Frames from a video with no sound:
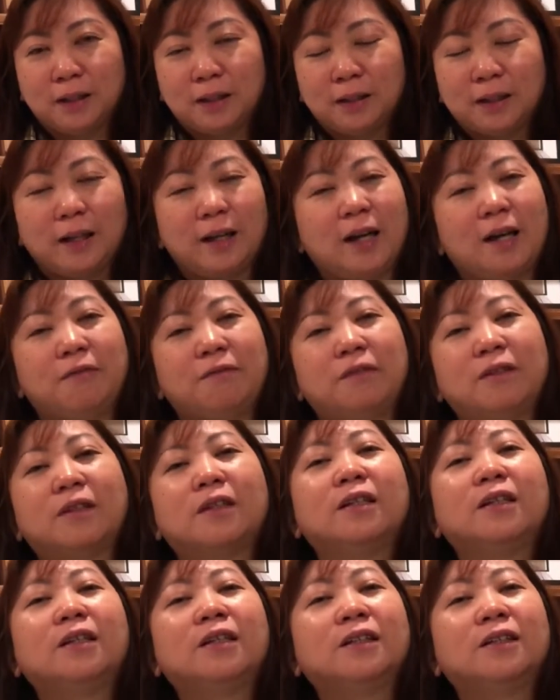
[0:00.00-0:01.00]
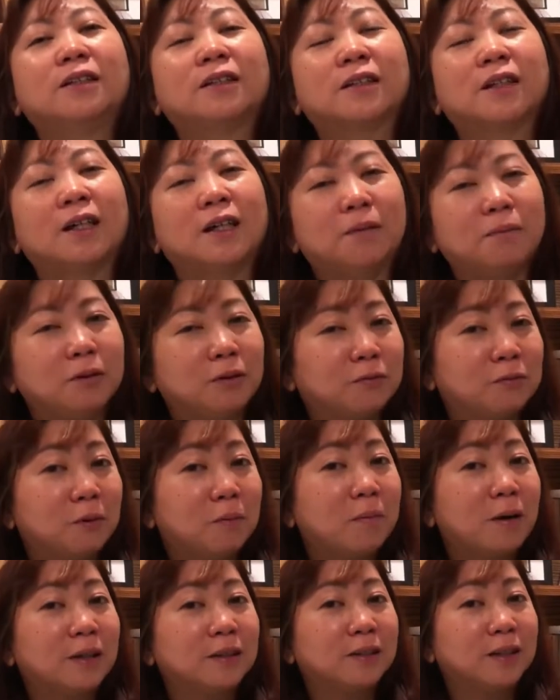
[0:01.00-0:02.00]
that everything is coming
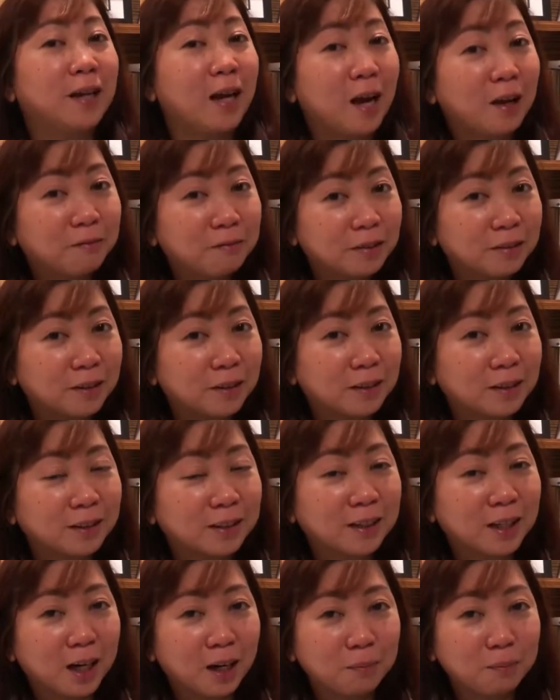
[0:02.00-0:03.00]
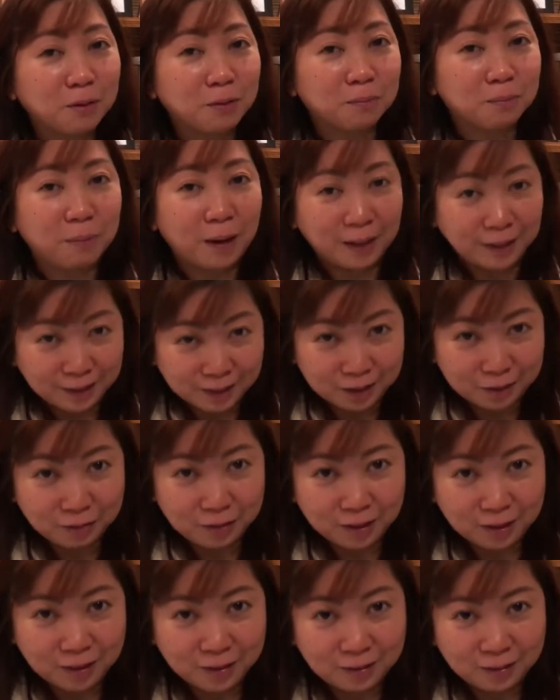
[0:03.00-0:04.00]
from us and everything is coming by
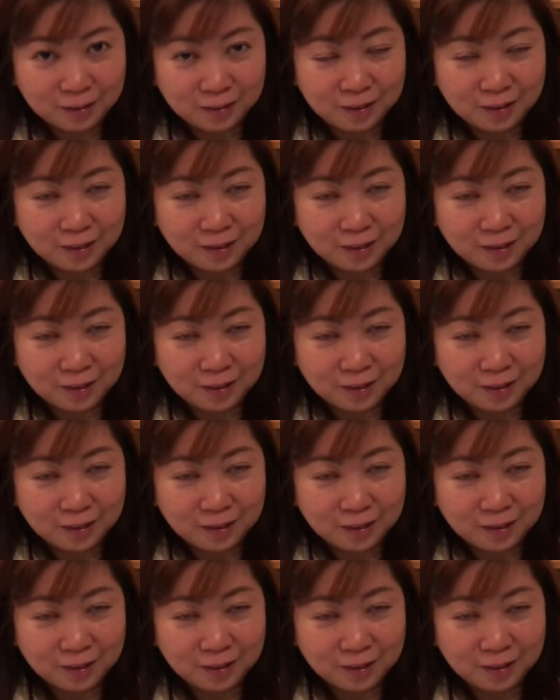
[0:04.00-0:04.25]
giving.